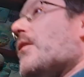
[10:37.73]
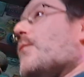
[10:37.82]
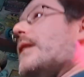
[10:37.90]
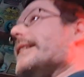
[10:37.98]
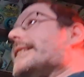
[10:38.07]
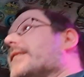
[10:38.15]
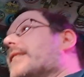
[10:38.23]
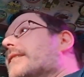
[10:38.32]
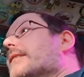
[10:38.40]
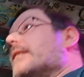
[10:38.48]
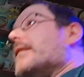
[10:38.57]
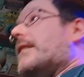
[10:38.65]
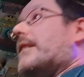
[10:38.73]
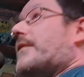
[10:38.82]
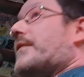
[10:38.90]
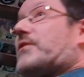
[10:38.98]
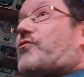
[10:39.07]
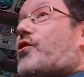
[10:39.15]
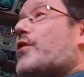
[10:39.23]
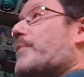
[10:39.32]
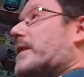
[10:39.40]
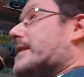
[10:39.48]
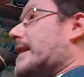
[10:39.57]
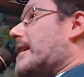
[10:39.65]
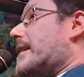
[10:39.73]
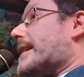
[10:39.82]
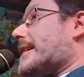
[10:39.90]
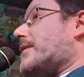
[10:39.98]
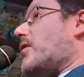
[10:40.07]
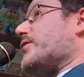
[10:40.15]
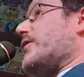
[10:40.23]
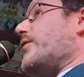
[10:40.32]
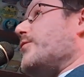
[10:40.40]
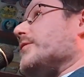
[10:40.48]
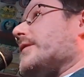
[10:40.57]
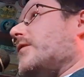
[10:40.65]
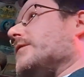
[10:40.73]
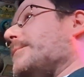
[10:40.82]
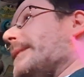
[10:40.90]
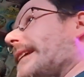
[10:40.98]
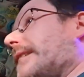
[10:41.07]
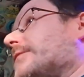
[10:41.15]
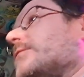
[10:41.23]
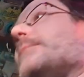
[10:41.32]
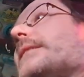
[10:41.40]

Well, there's rumours that Doctor Who's going to be cancelled